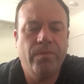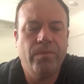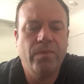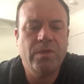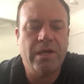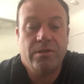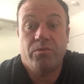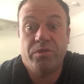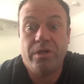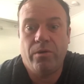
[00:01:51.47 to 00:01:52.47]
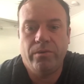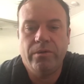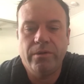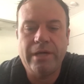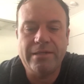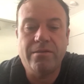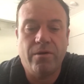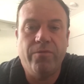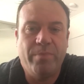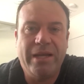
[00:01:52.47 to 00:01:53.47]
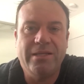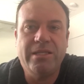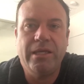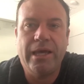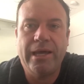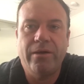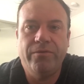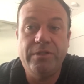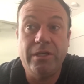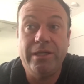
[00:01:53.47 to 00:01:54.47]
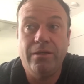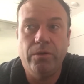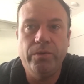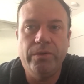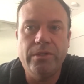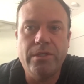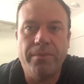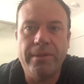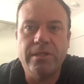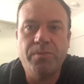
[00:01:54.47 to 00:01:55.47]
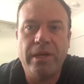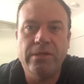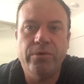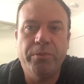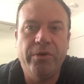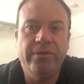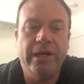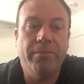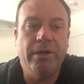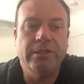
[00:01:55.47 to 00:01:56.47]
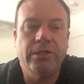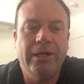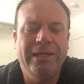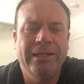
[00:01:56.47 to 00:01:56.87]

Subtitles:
So as a result, as of being a celiac, obviously gluten is something that's been removed out of my diet.